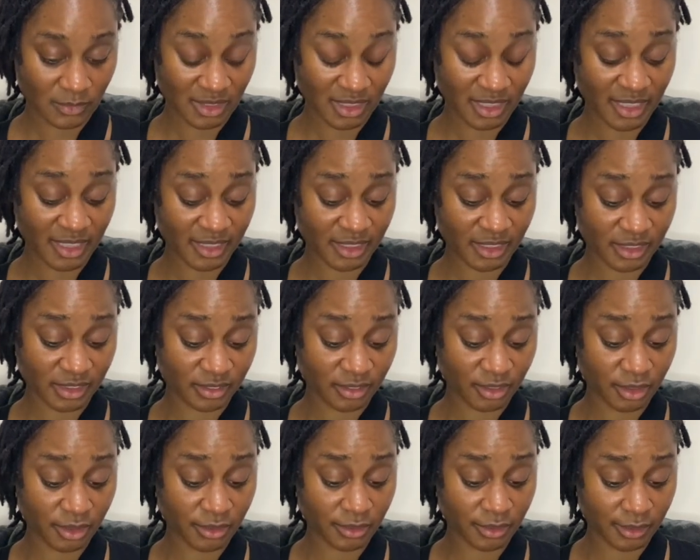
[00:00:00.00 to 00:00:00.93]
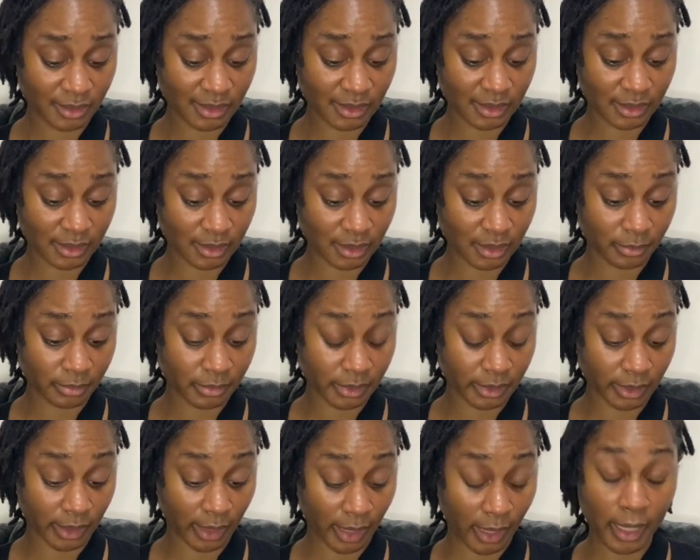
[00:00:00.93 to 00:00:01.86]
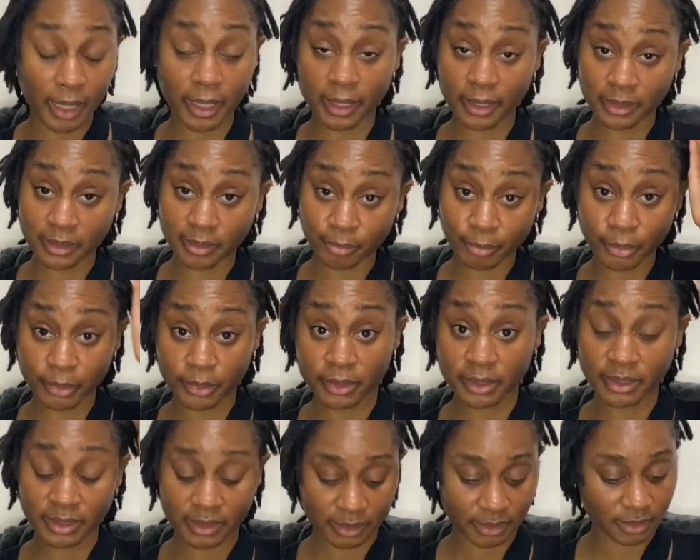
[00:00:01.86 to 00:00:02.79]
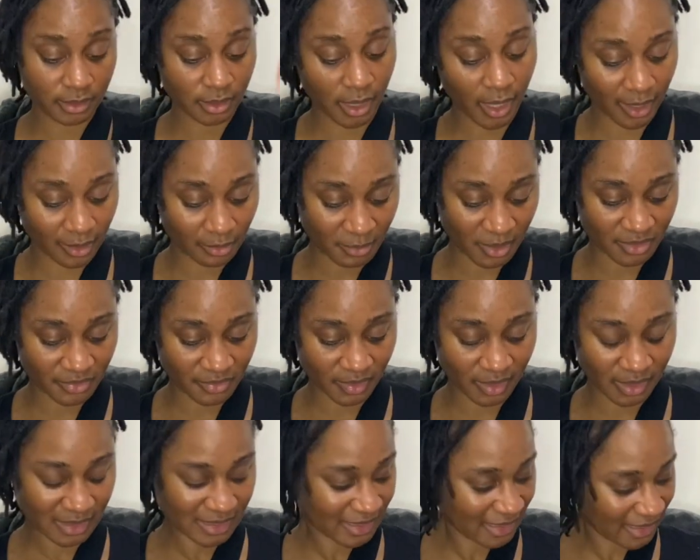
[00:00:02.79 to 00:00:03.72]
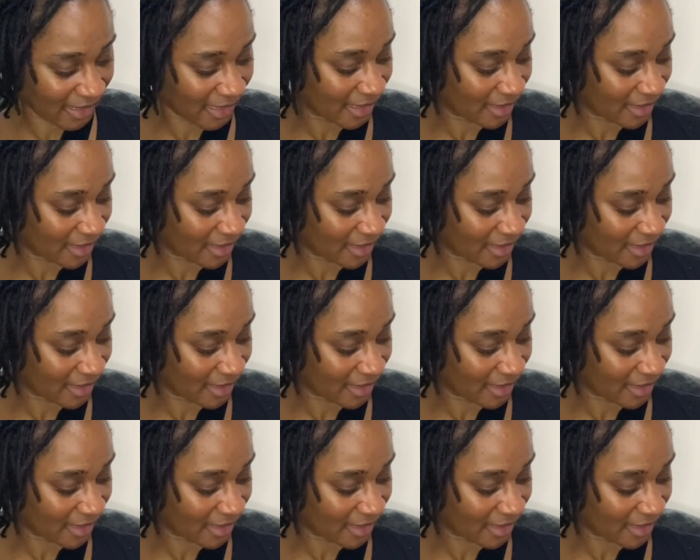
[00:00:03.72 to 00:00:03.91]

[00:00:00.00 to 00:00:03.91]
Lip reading: I can use this to sleep tonight. Pull this out of my face.